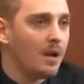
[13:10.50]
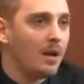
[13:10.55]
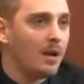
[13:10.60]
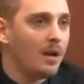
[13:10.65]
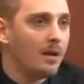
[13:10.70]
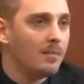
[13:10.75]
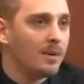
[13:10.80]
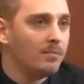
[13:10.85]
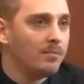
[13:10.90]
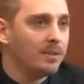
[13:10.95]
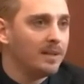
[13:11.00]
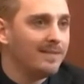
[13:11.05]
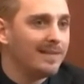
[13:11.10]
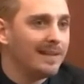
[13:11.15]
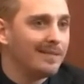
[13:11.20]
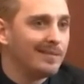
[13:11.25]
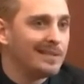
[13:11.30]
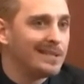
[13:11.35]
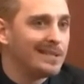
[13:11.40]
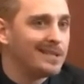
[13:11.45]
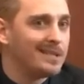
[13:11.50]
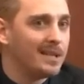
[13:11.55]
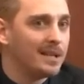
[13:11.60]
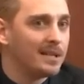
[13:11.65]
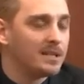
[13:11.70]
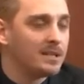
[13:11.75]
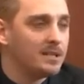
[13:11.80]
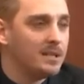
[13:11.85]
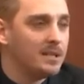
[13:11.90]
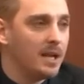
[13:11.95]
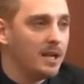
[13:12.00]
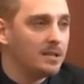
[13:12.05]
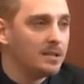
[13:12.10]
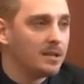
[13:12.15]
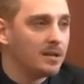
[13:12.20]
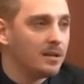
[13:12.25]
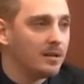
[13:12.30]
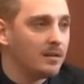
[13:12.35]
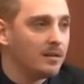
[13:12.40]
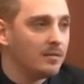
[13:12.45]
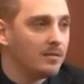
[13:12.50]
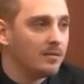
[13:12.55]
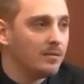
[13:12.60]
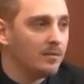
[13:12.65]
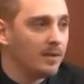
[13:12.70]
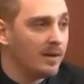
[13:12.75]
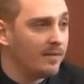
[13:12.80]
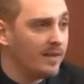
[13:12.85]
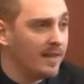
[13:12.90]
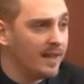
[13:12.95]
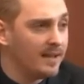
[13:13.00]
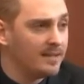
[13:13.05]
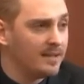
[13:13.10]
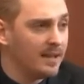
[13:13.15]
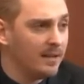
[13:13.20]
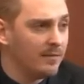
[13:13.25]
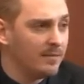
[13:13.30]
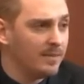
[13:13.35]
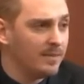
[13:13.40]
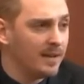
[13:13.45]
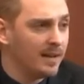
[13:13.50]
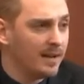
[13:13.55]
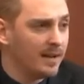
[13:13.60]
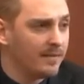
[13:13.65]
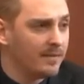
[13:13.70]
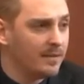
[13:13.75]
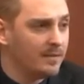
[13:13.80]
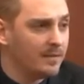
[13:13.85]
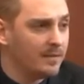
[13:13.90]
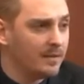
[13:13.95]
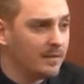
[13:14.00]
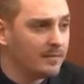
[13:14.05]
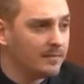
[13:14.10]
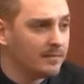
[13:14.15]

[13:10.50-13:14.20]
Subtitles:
I believe that was 6 days ago, whatever that date would be. I'd have to do that.